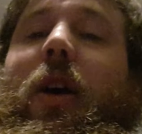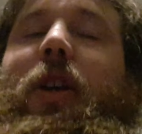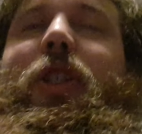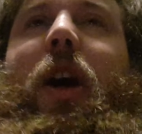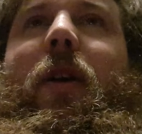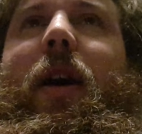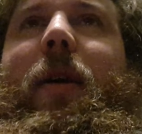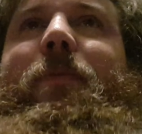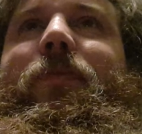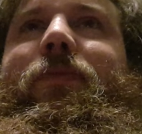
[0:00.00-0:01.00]

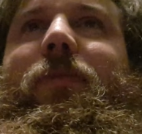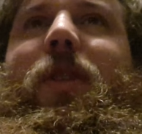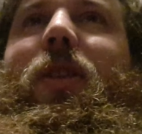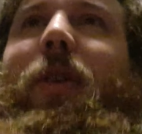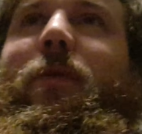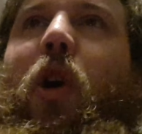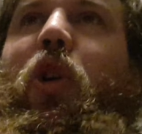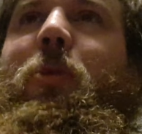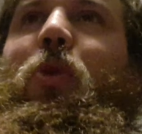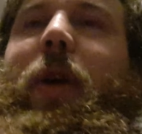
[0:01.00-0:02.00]
So the
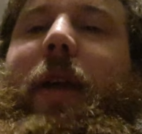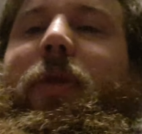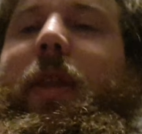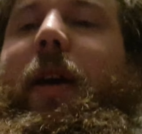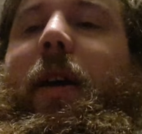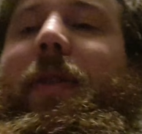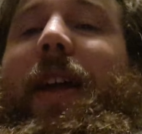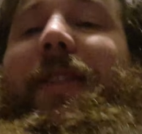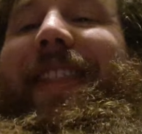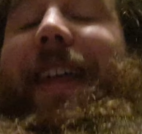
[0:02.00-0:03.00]
volume will get
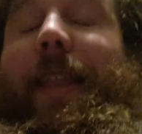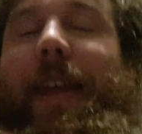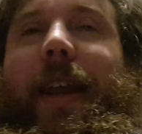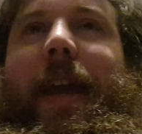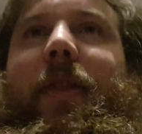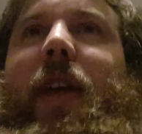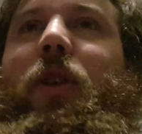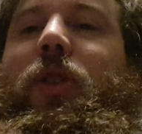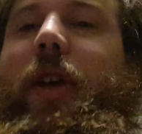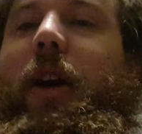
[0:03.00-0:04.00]
there. Then again, that
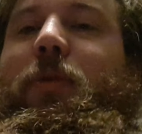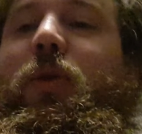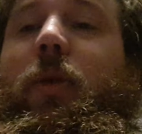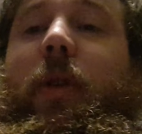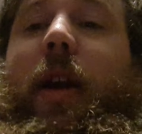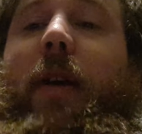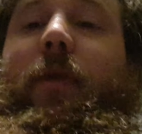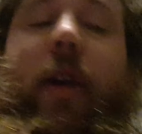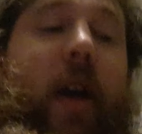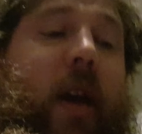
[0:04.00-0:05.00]
also helps with the
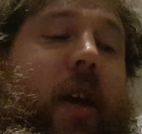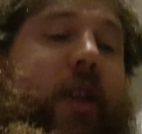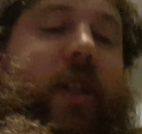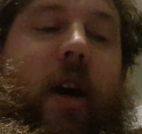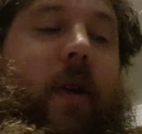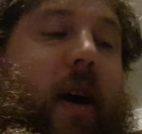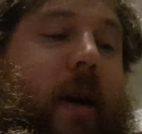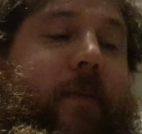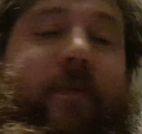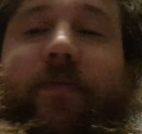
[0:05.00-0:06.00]
recovery.
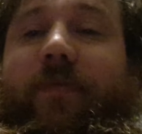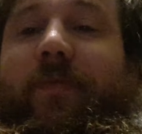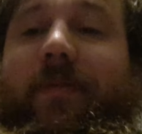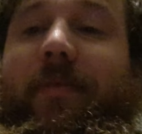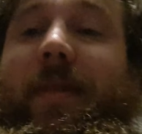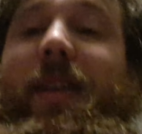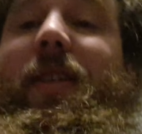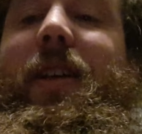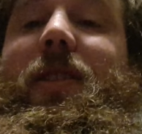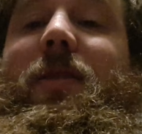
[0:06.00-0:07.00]
So
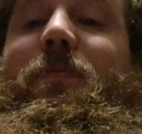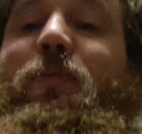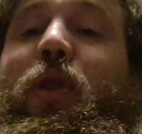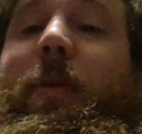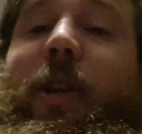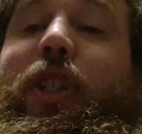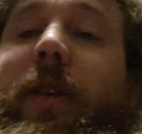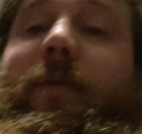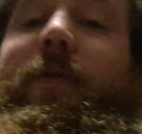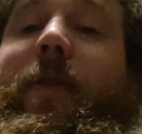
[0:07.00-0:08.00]
that's pretty much
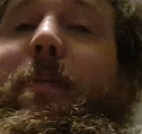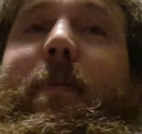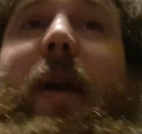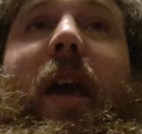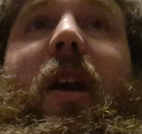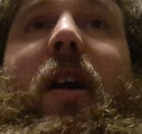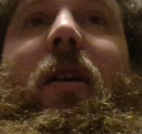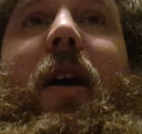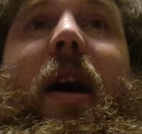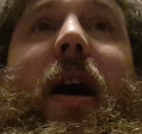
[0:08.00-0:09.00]
it for
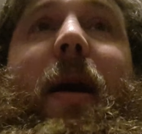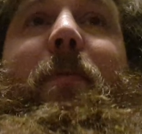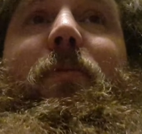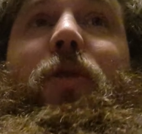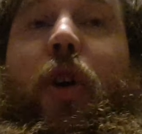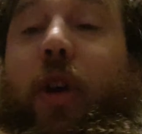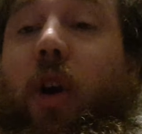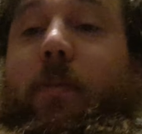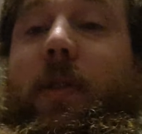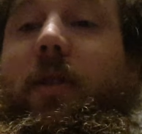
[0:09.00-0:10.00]
me. No
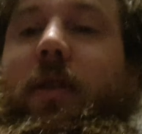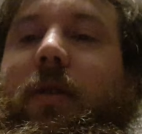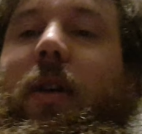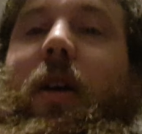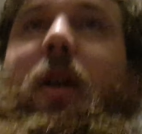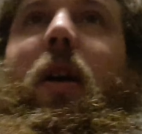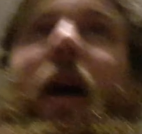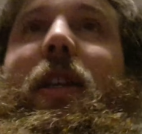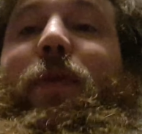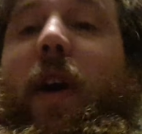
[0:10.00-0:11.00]
comps
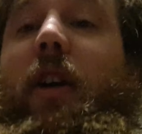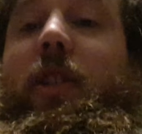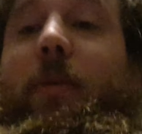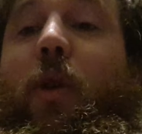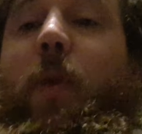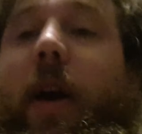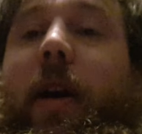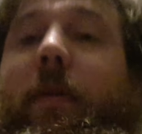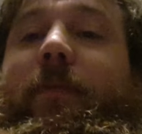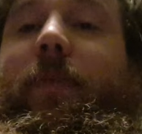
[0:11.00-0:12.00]
as far as I'm aware.